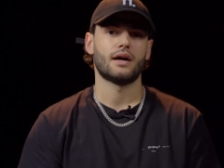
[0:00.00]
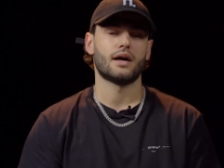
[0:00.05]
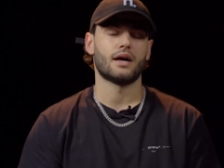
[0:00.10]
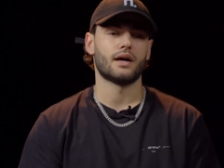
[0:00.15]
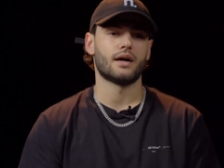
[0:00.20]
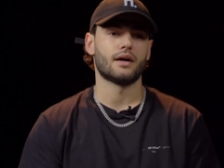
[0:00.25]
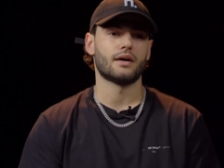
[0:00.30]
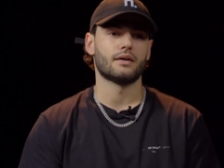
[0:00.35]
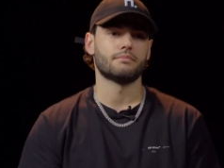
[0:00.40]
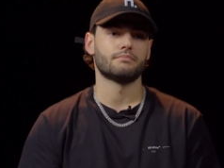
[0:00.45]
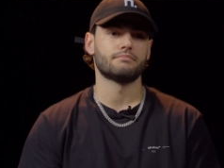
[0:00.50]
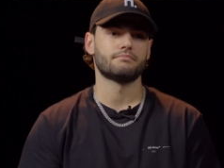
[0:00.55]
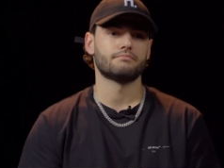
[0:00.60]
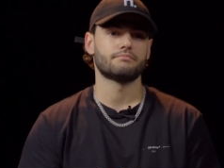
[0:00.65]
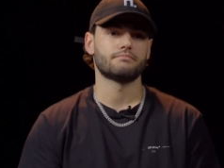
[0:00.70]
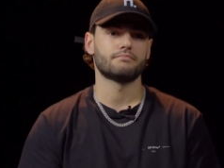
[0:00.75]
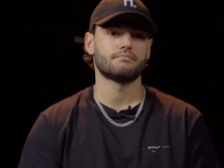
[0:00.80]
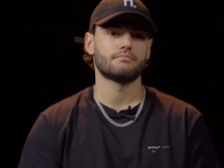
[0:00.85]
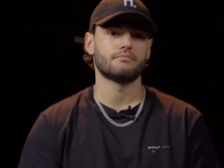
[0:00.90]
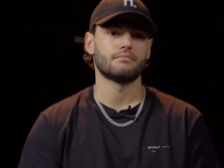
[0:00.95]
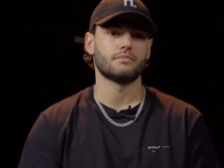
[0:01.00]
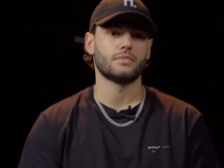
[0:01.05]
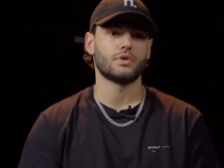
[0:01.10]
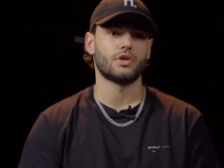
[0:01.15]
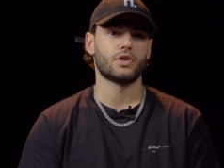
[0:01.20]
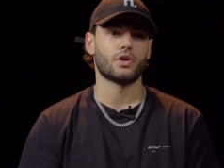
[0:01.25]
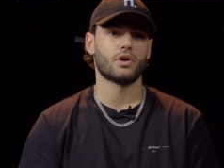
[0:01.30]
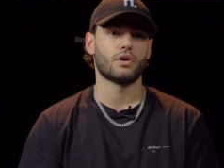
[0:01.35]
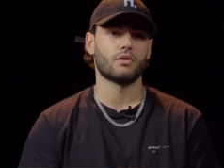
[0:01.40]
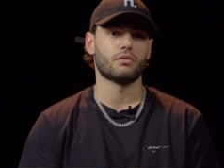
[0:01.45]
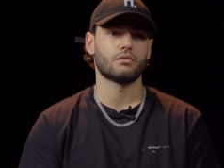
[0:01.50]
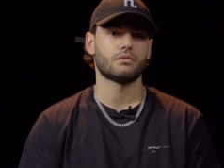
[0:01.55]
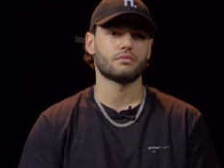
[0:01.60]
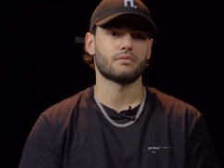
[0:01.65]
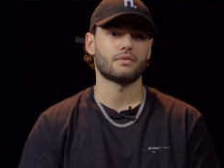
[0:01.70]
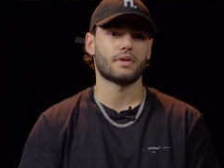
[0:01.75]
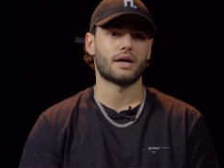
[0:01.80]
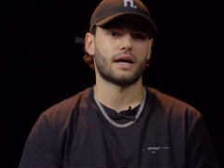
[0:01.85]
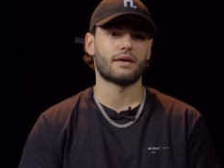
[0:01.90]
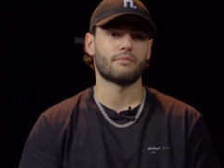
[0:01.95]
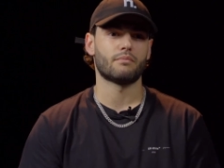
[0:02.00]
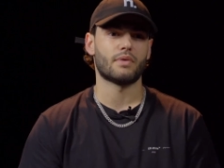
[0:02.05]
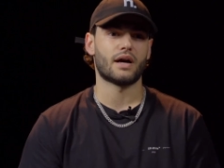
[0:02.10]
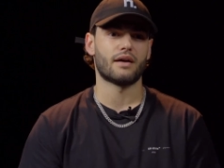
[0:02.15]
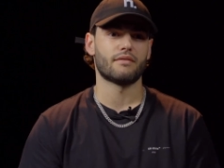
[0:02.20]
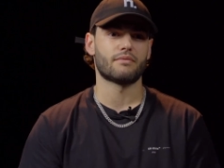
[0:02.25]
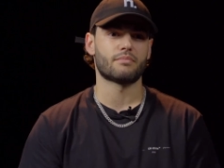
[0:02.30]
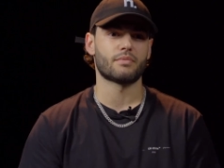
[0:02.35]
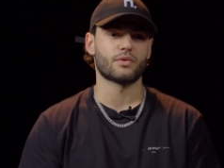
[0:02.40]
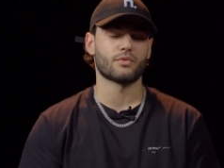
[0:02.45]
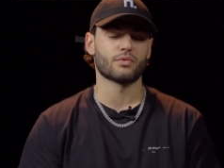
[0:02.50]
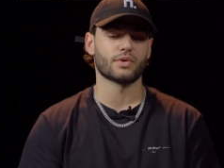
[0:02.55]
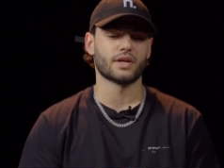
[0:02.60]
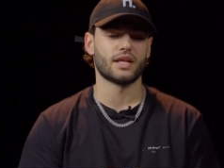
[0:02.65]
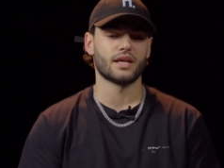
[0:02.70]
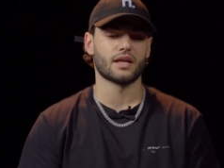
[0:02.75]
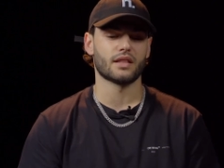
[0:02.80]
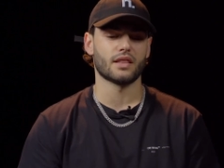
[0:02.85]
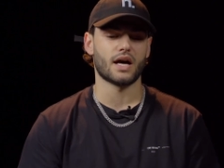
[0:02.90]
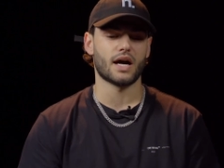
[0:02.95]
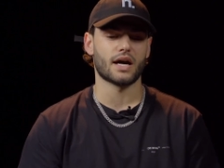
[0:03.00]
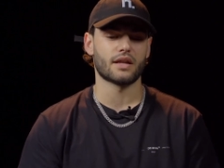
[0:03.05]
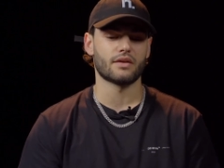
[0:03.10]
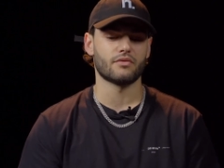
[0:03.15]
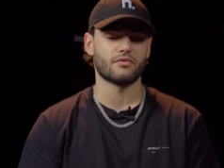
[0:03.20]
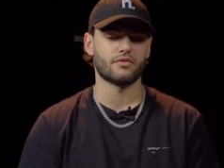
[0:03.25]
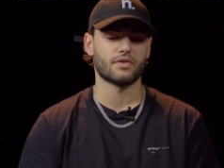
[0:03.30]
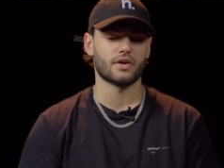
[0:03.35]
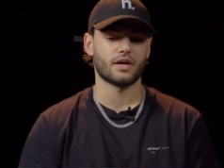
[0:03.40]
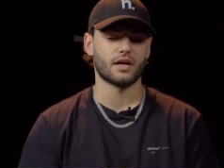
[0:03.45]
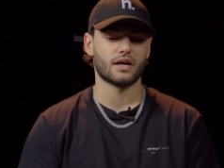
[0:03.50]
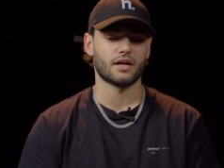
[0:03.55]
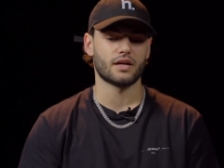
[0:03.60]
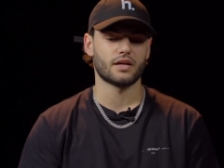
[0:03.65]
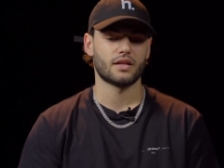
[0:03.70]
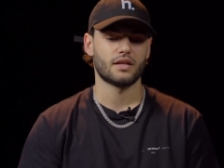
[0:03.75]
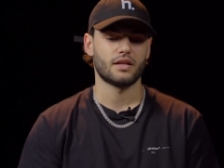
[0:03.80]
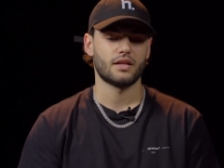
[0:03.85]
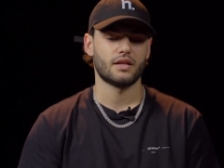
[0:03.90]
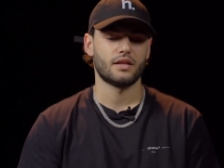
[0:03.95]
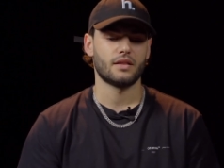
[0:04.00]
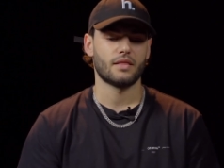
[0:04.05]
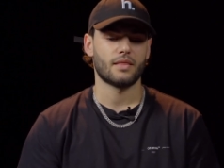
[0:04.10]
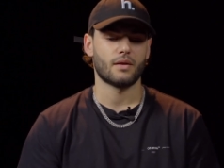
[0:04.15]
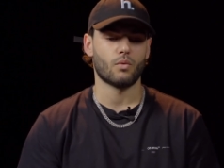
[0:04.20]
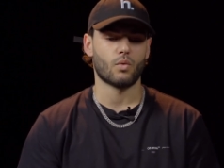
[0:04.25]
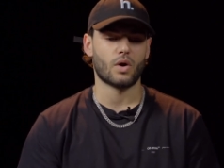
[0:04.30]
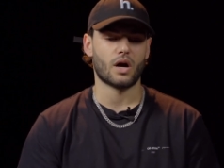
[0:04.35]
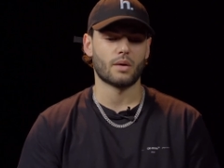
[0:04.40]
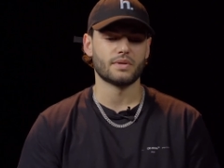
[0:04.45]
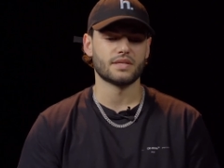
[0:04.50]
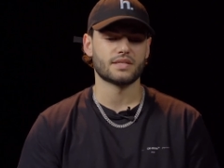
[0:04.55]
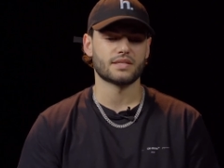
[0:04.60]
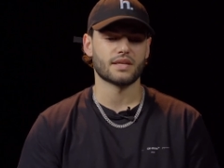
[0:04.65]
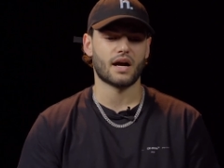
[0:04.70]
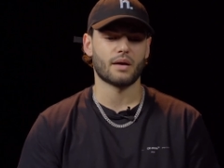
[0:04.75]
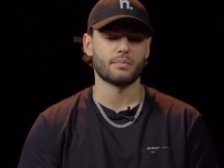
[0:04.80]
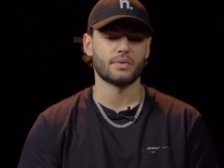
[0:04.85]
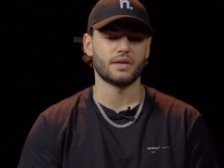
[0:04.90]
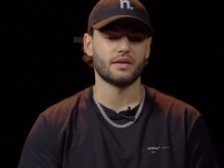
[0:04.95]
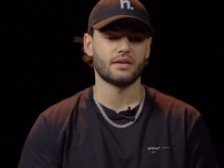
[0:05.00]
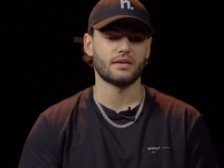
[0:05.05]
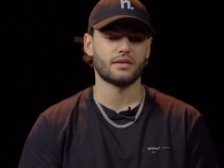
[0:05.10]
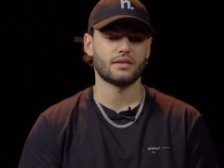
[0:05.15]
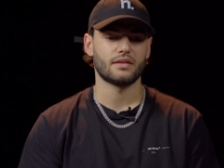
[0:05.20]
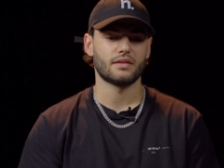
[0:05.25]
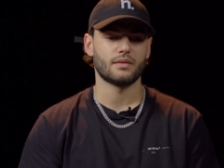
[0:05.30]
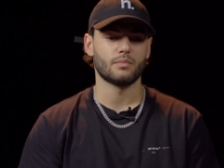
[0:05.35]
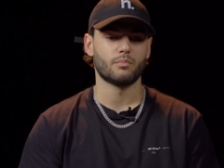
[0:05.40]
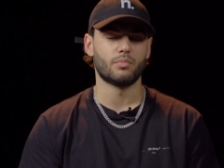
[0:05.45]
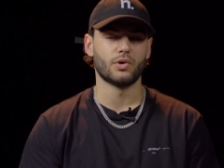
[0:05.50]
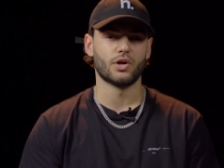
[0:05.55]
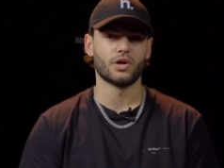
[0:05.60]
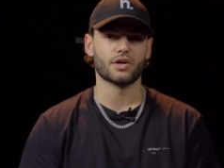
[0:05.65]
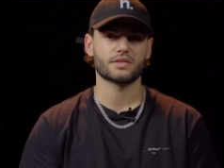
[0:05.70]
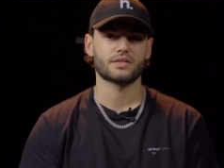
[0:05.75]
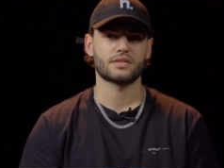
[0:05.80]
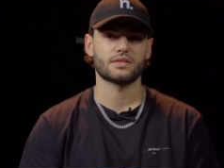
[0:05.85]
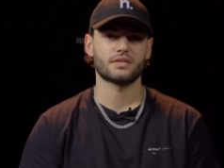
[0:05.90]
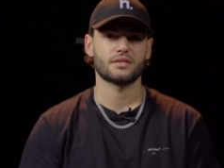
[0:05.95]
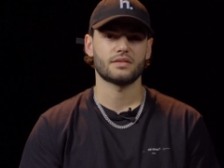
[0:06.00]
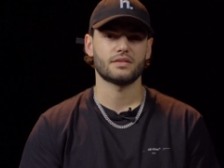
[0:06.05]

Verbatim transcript: Um, you know, I've, I've, been reading a lot of uh, Wabi Sabi books.